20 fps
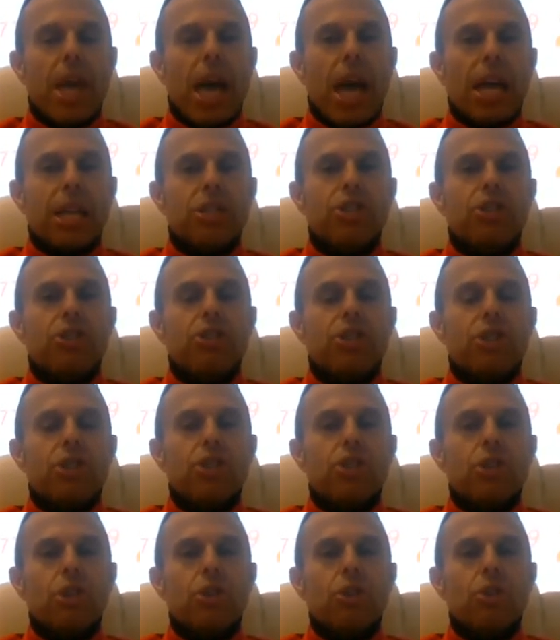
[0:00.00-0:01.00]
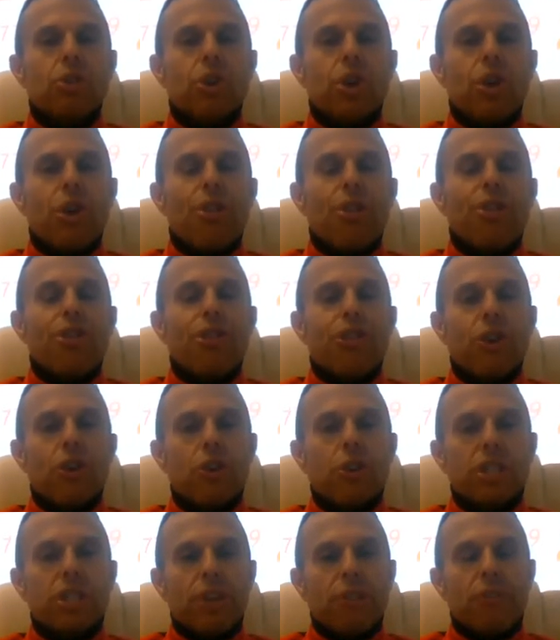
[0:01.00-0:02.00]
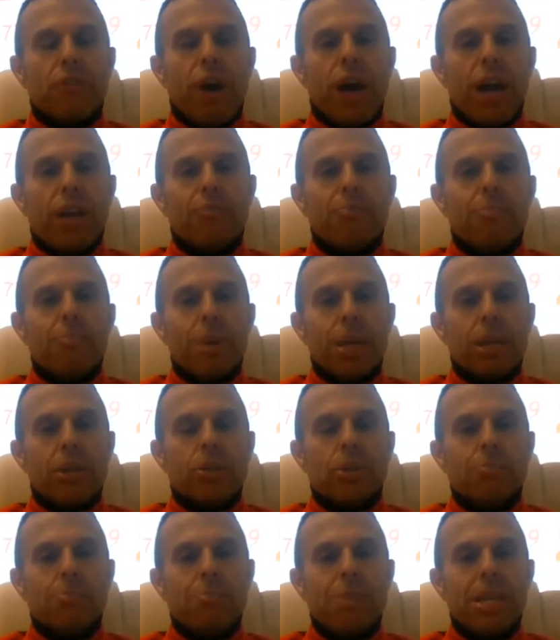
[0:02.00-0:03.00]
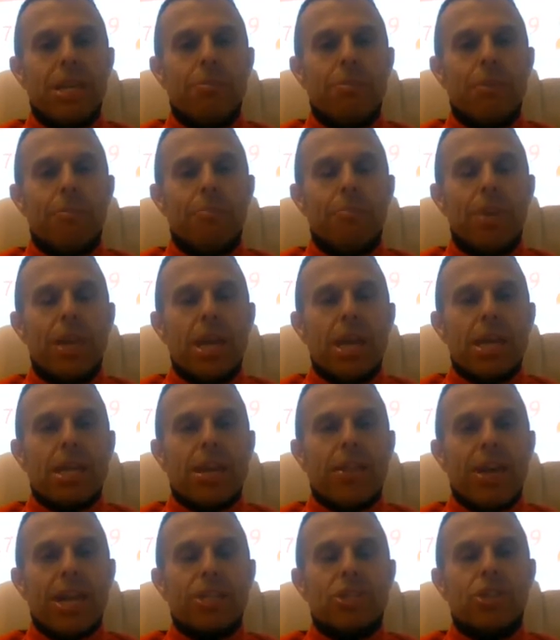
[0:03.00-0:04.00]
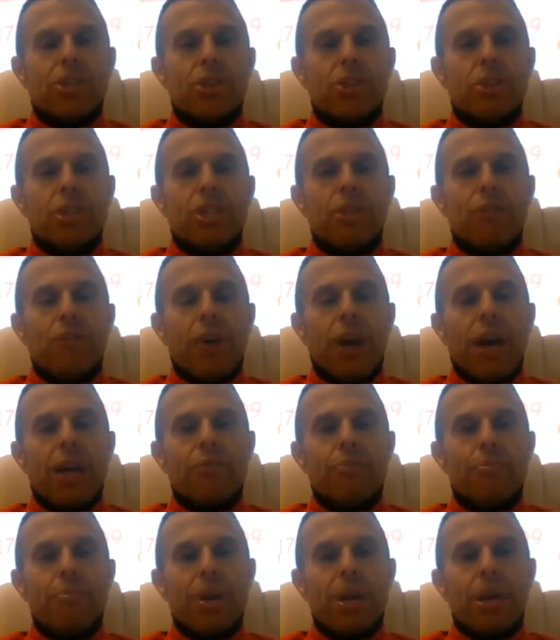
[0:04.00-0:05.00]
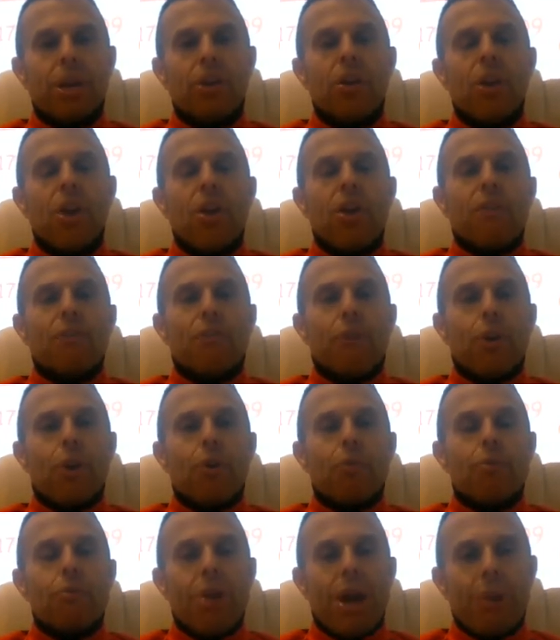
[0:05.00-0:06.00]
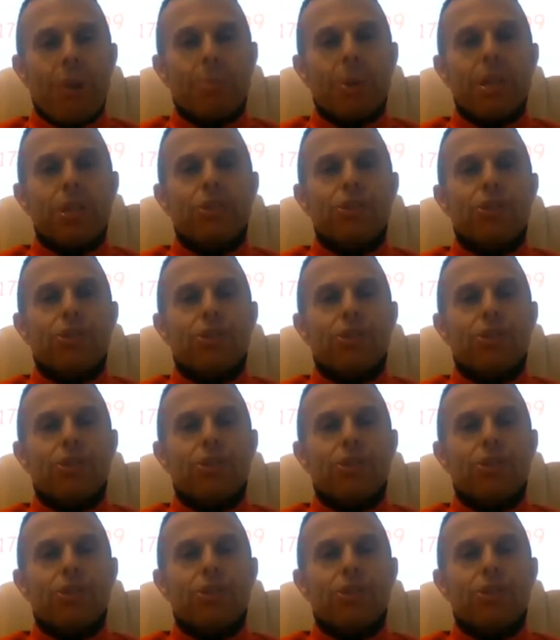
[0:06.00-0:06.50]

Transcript: and you'd, you'd look at 35 mil as minimum. Now that's 35 mil for a rapid